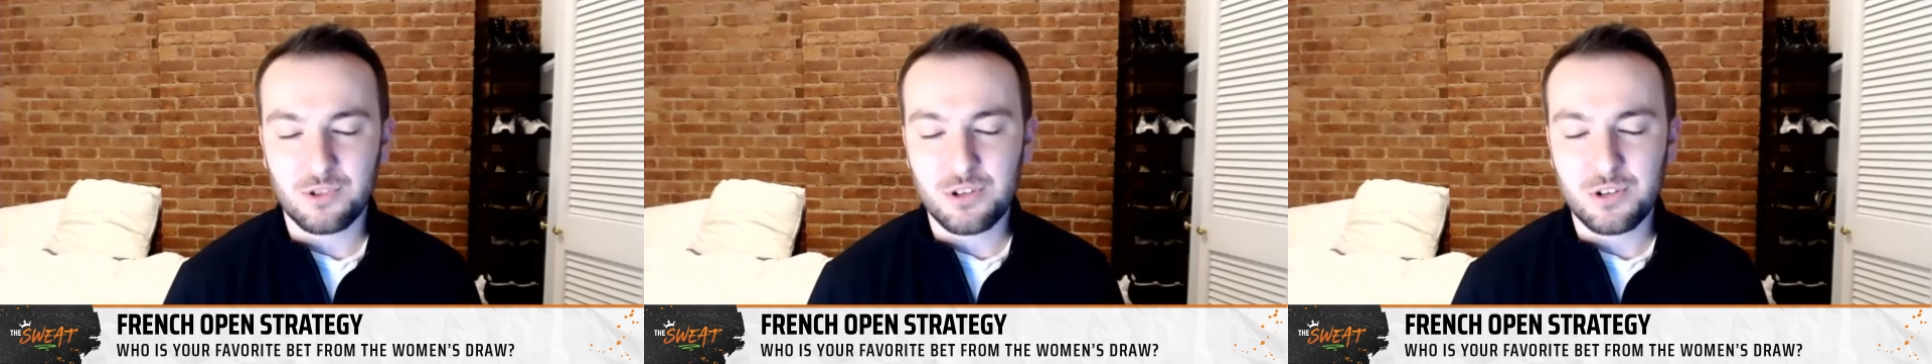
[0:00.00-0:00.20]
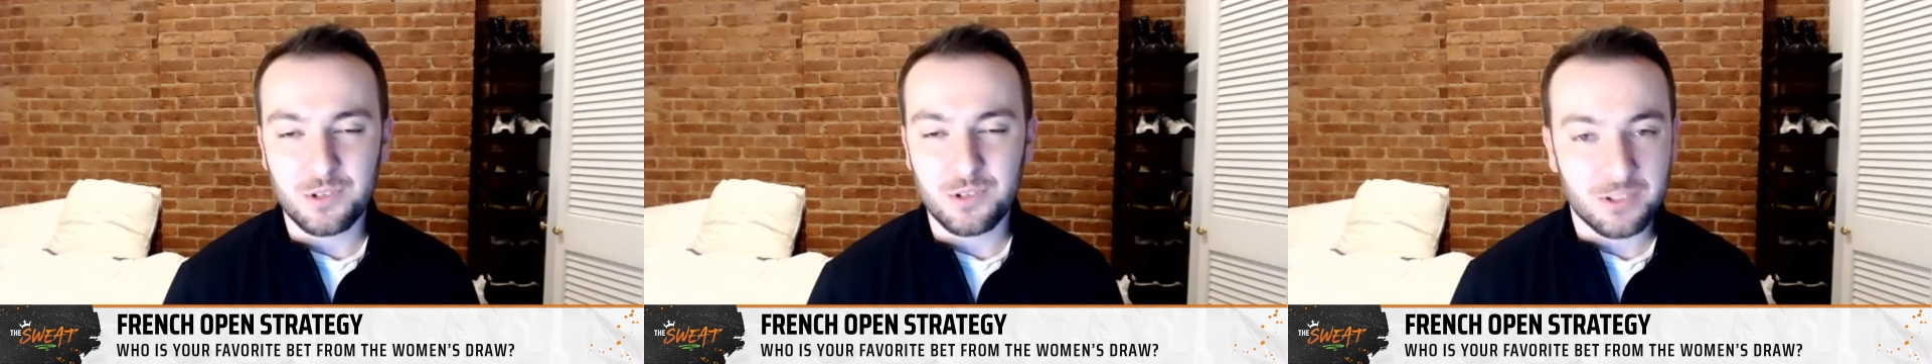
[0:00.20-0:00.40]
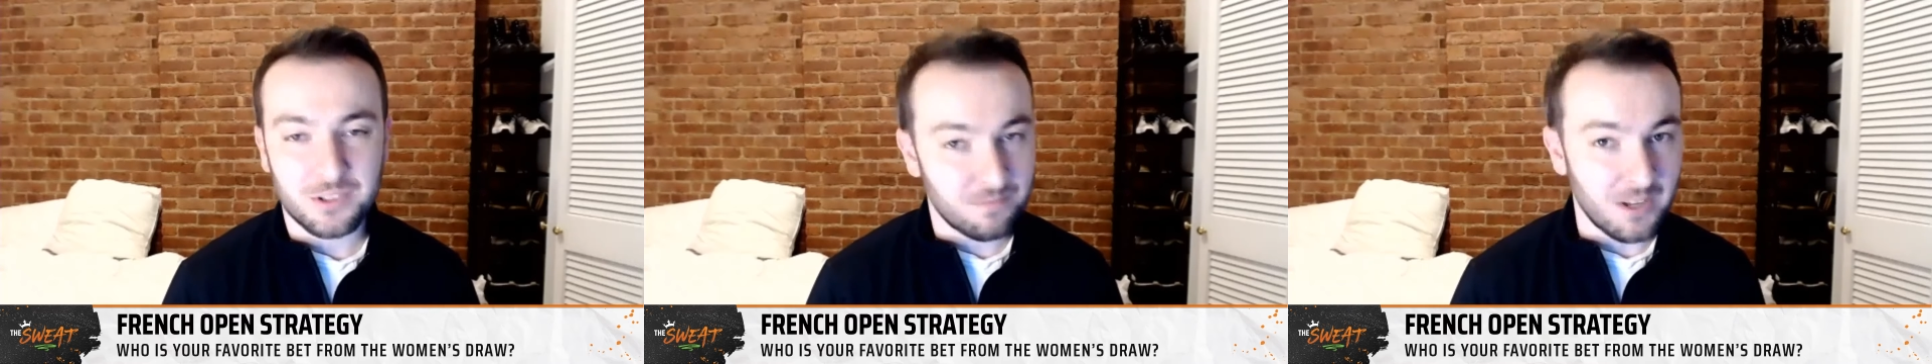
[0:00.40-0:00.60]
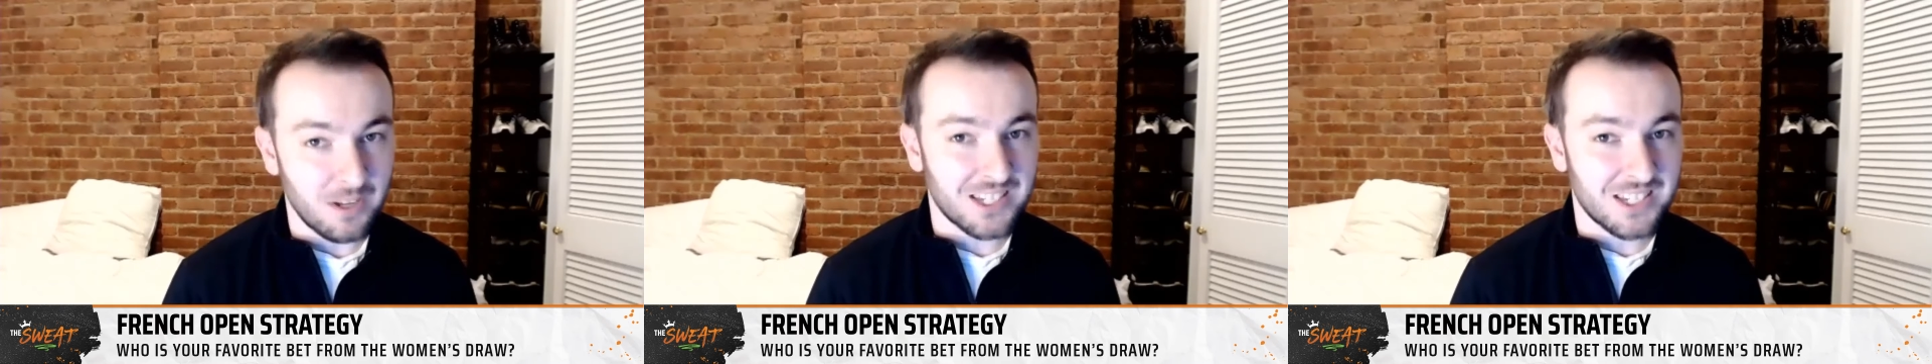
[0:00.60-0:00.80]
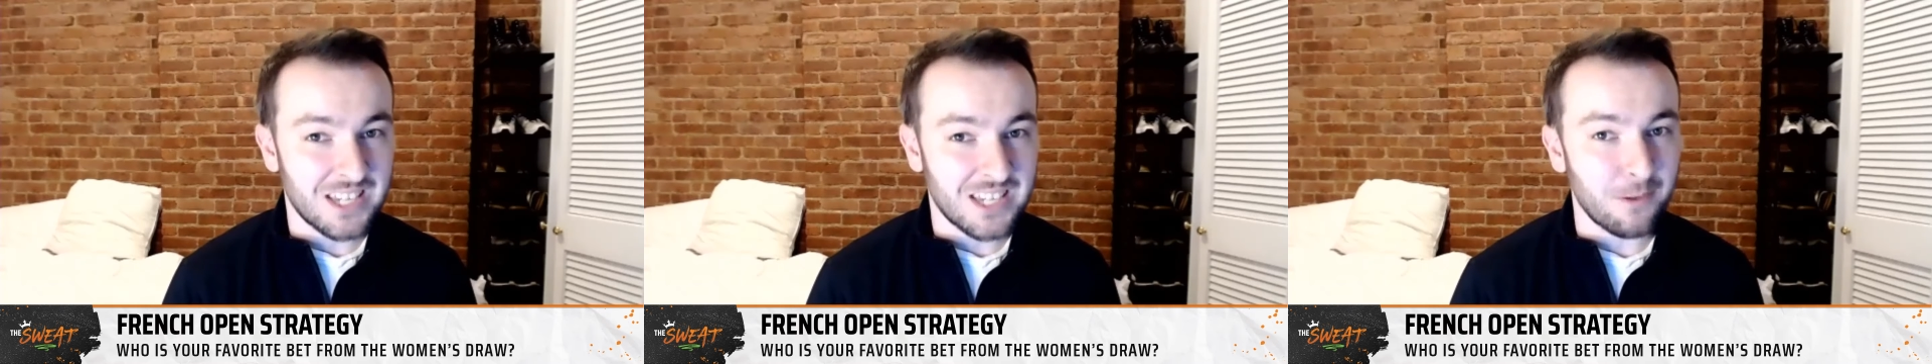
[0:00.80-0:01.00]
she was
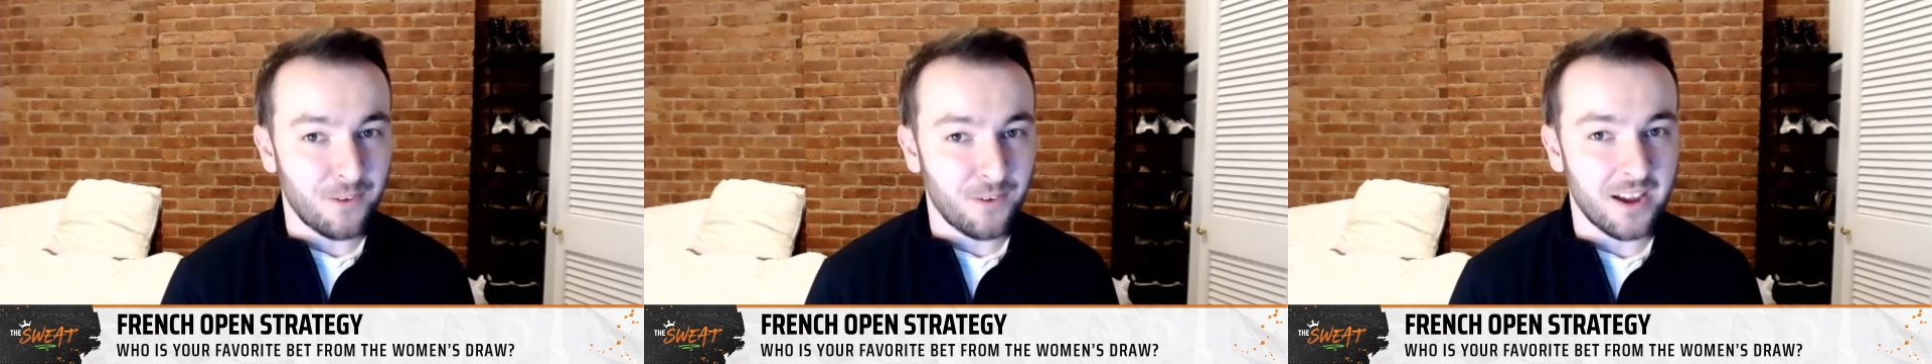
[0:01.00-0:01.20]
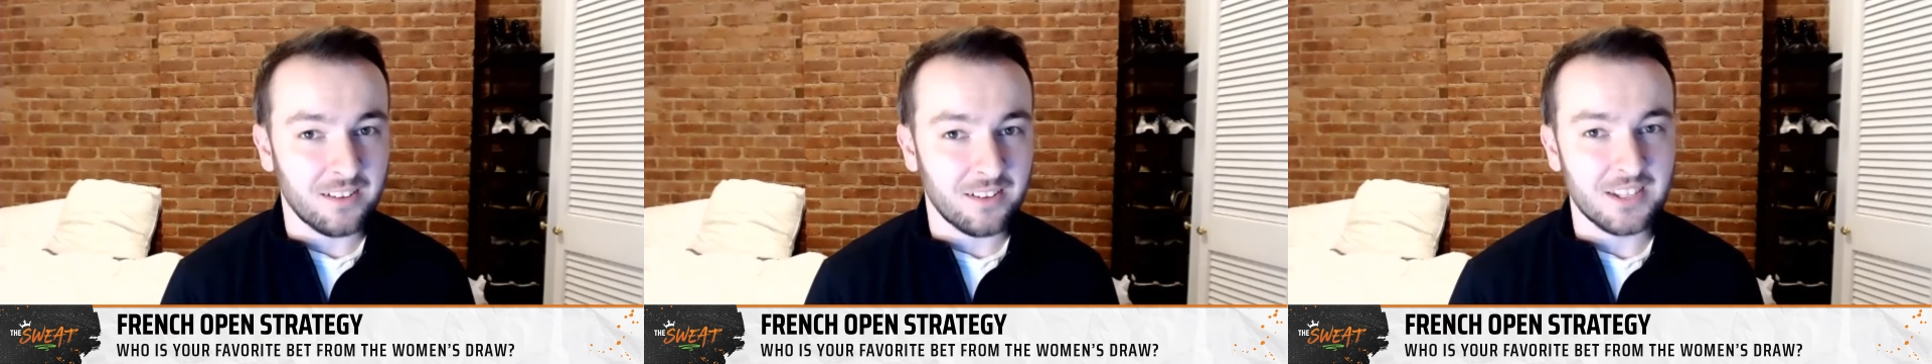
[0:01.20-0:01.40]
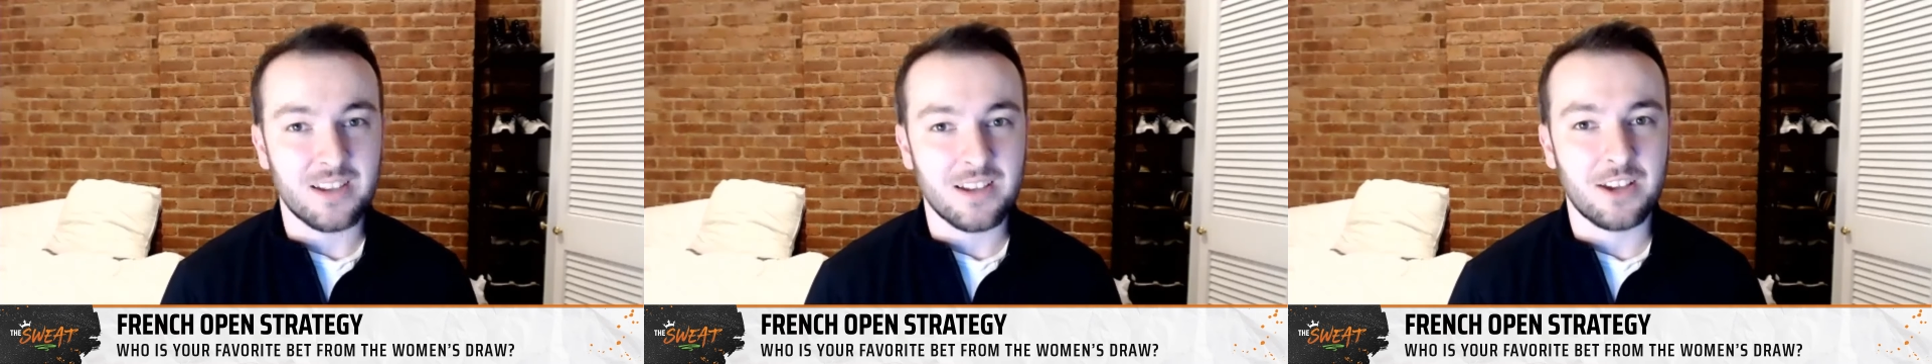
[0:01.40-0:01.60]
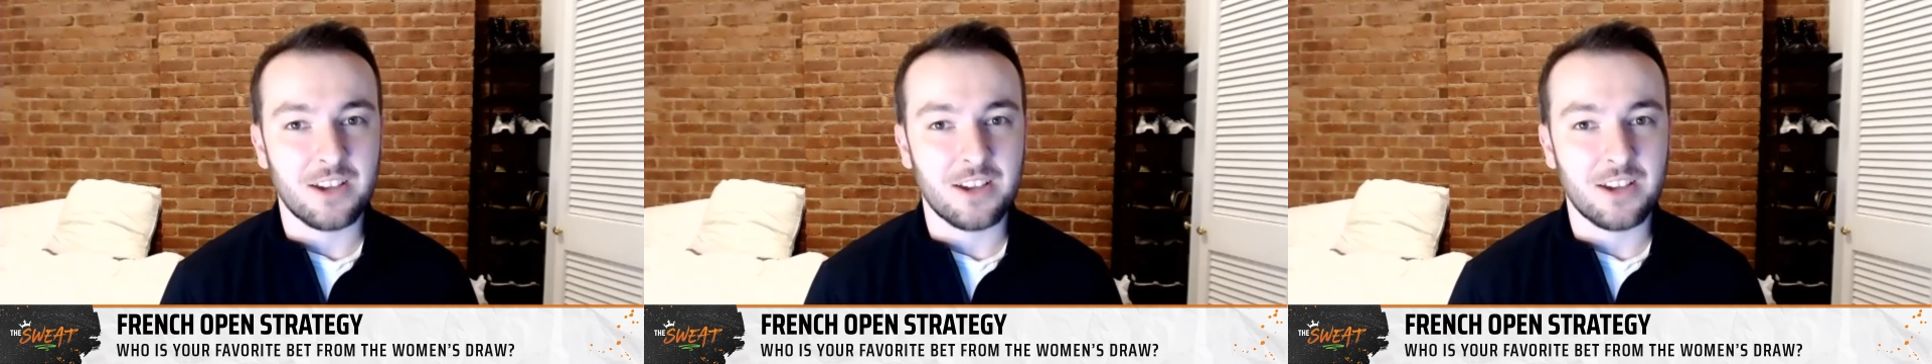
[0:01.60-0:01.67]
a semifinalist